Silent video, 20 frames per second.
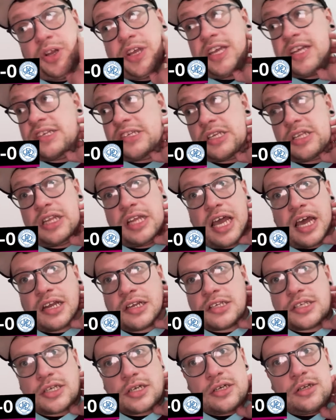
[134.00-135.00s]
he isn't the
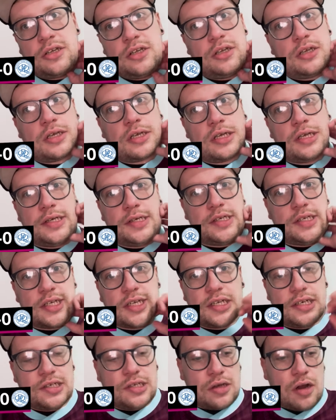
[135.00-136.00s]
answer.
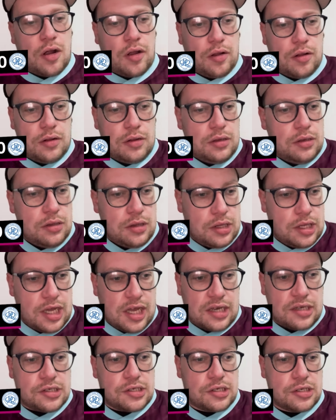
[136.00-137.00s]
He's not the
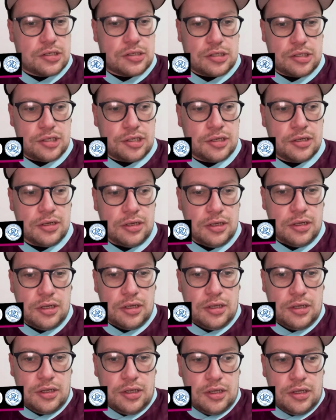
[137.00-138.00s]
answer
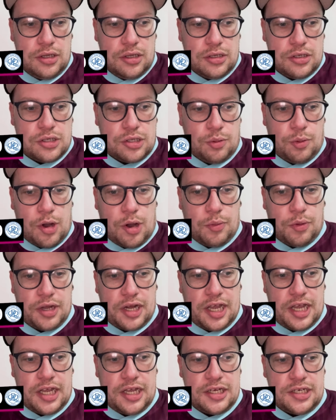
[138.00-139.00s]
to what we
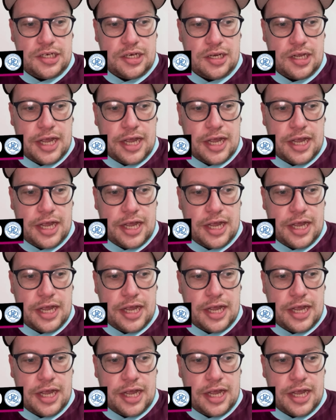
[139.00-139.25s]
need.